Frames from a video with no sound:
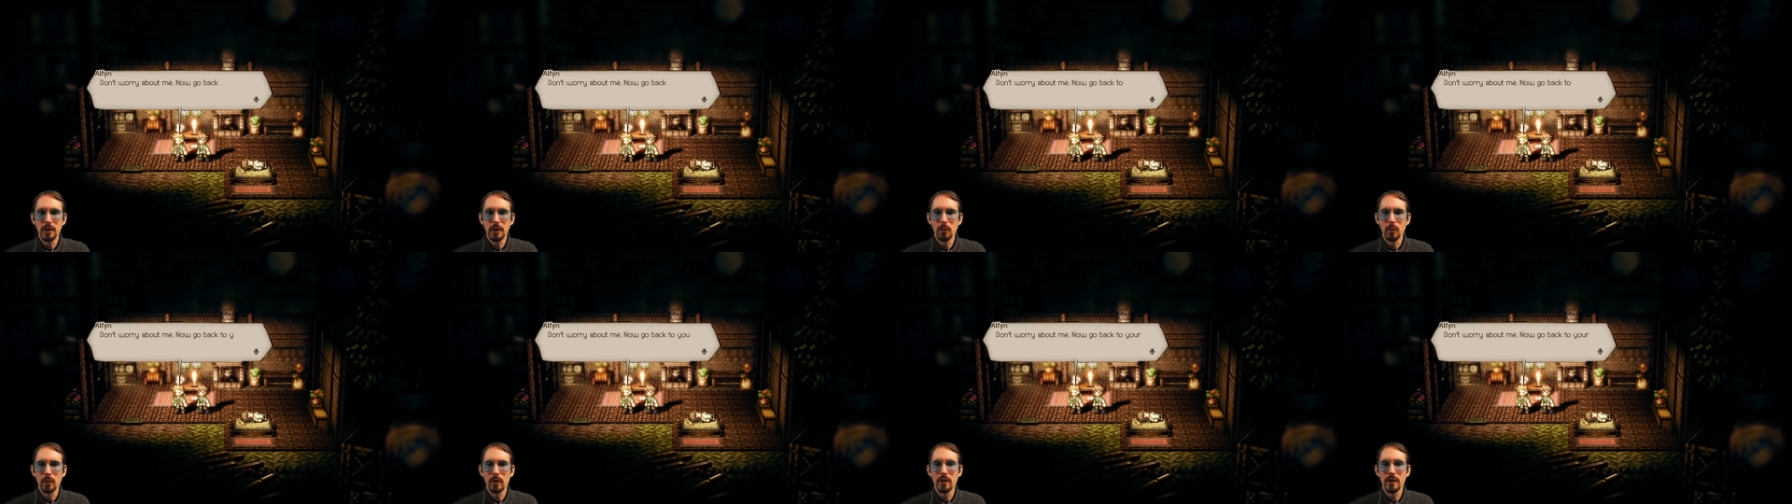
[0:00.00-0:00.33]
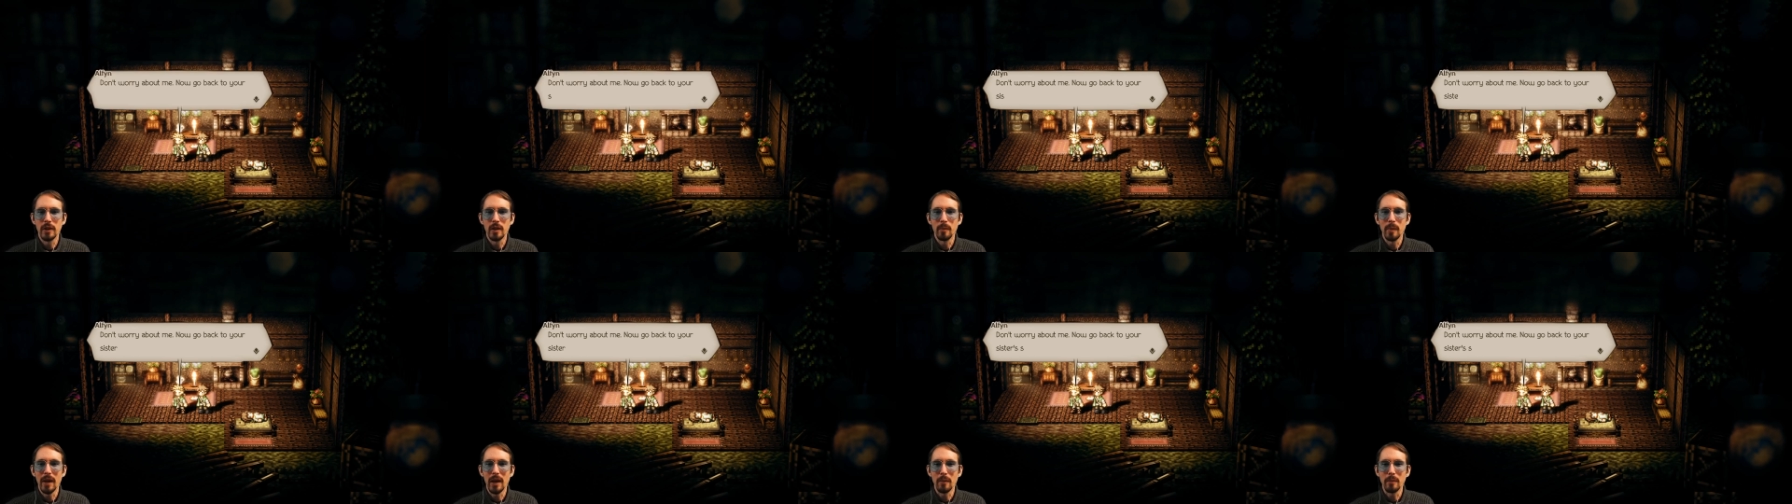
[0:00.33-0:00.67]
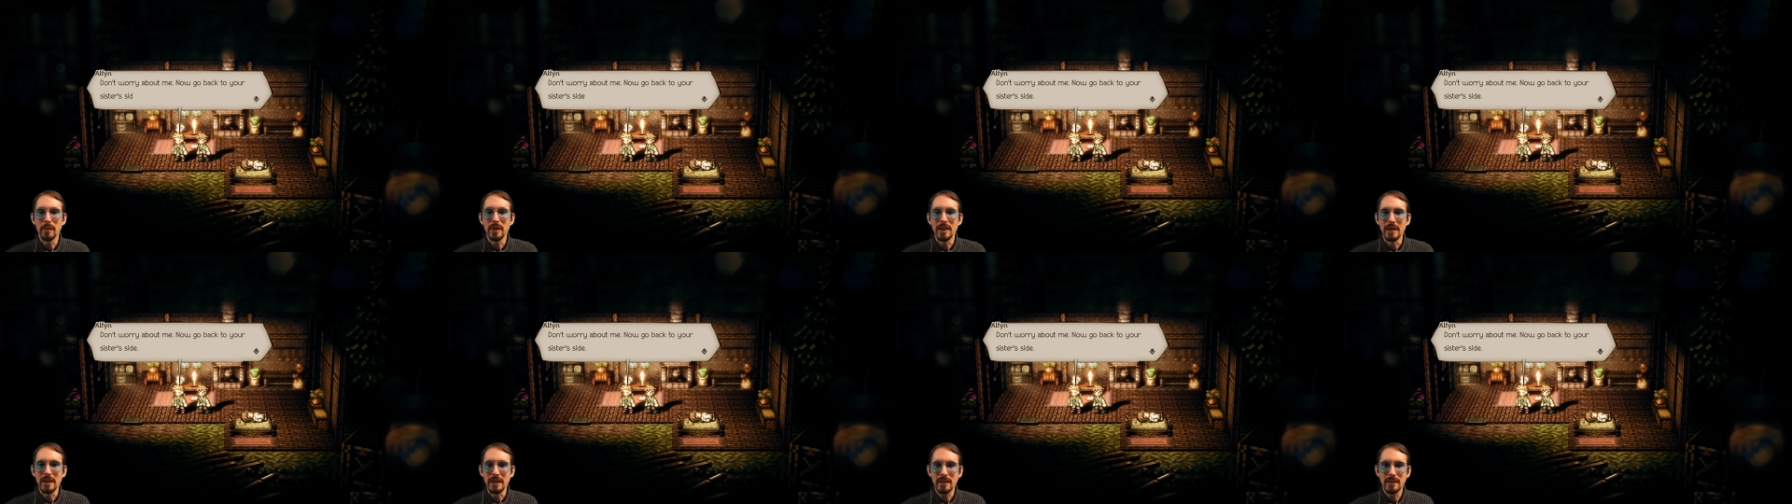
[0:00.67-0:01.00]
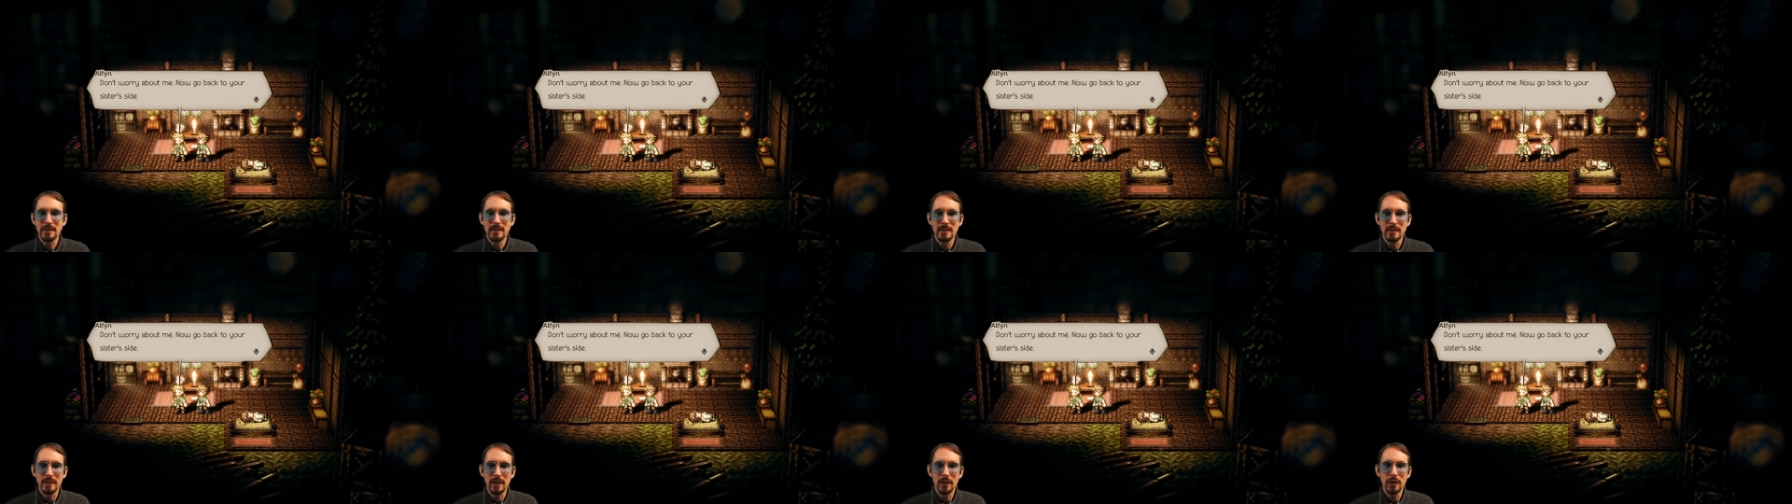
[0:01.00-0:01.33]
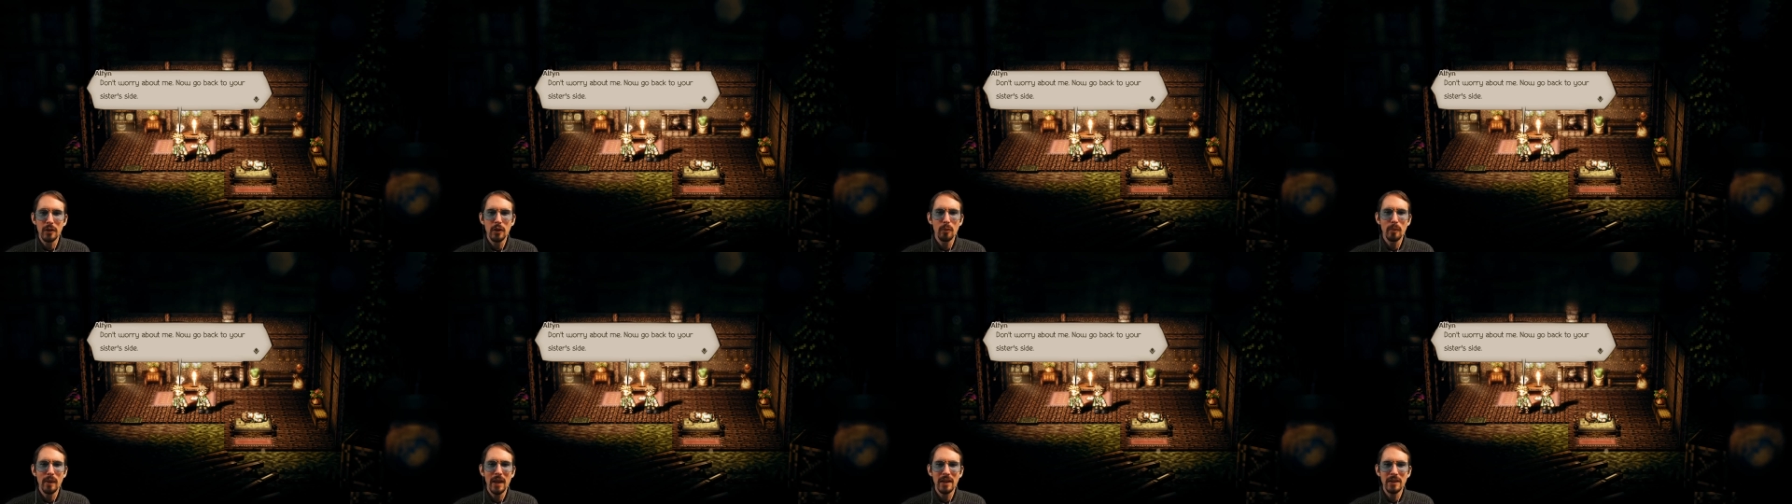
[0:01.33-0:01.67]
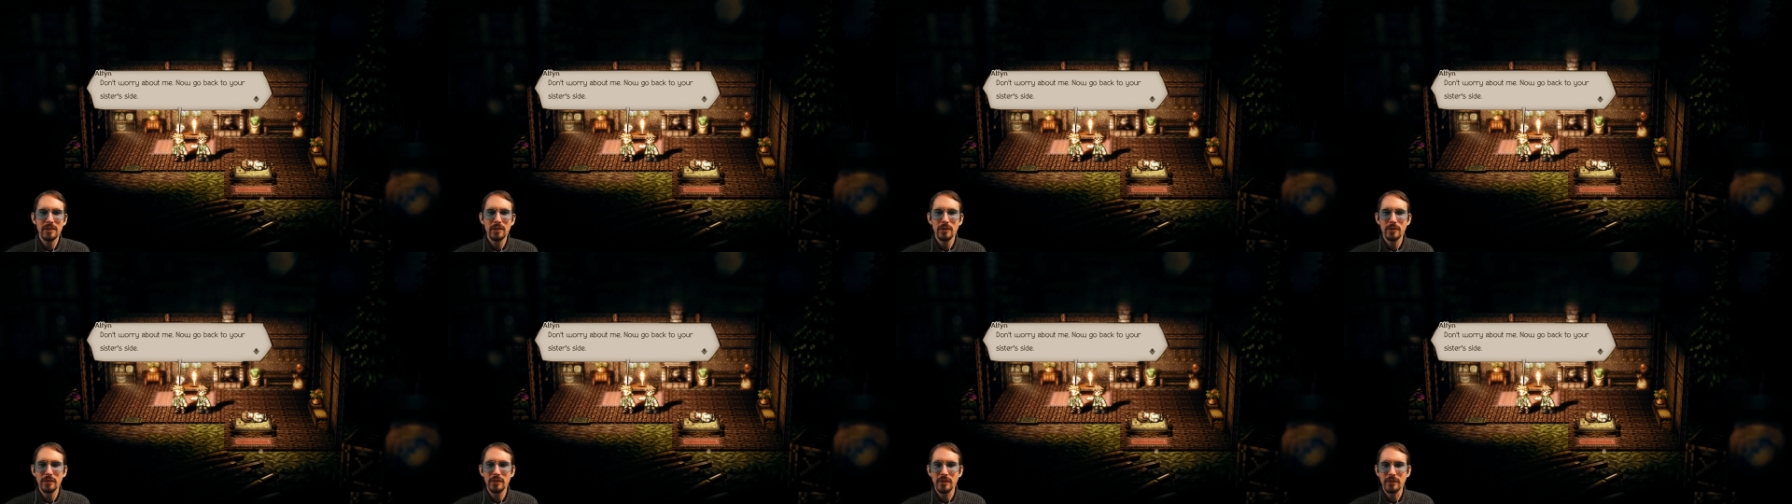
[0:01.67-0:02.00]
Don't worry about me. Now go
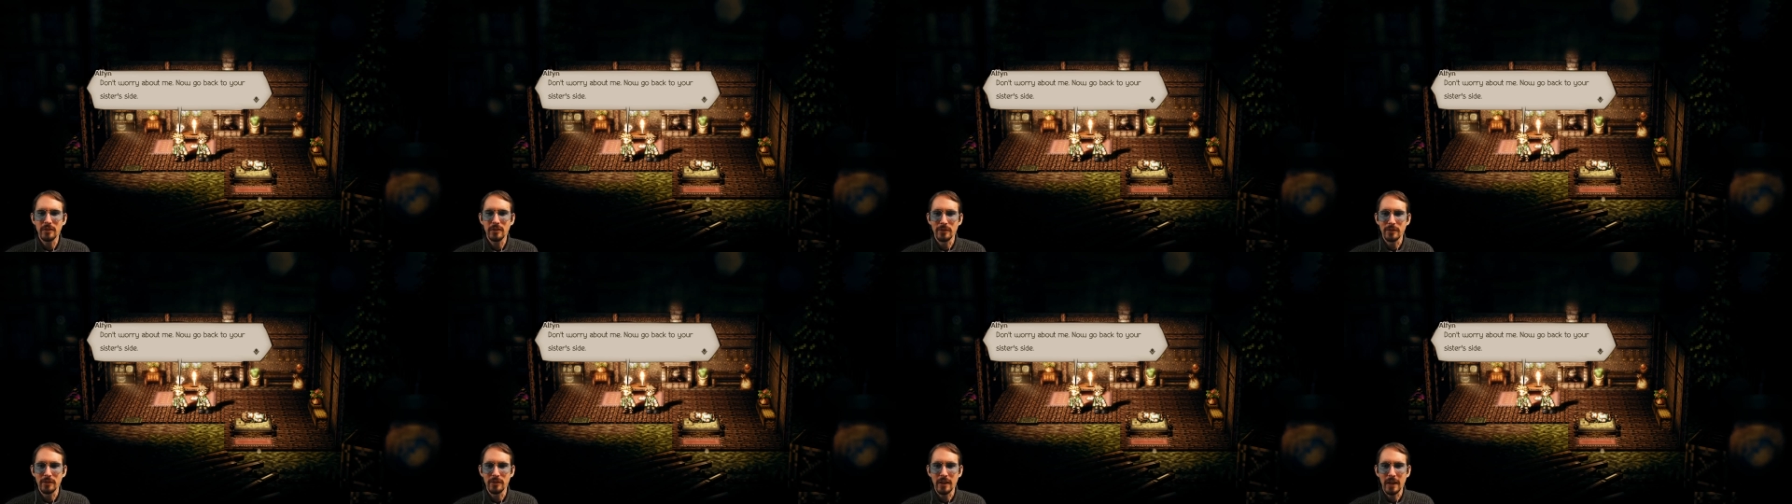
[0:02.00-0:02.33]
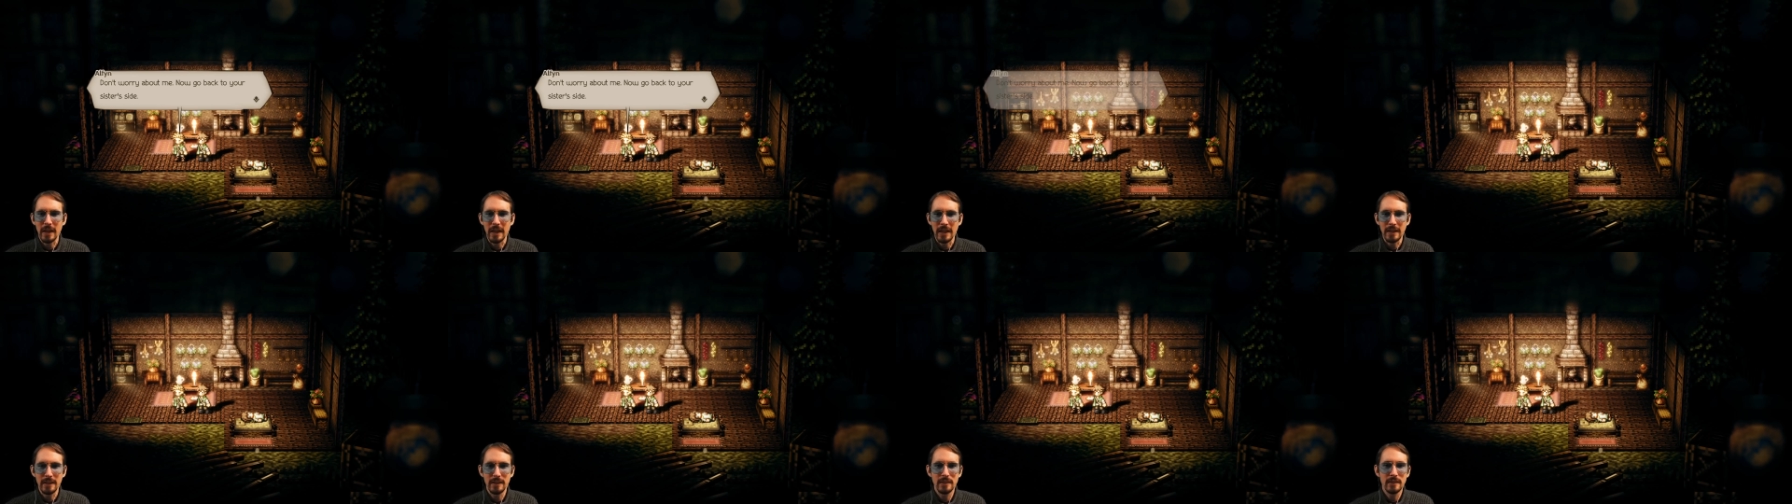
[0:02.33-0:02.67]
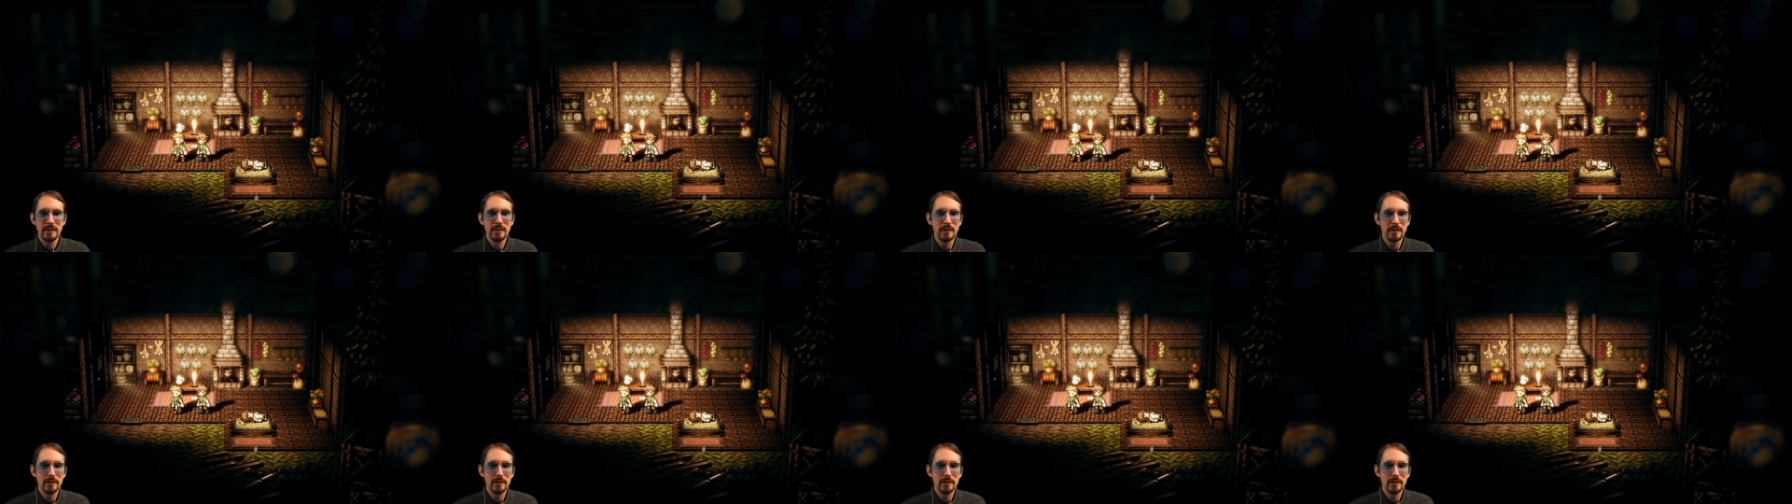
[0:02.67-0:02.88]
back to your sister's side.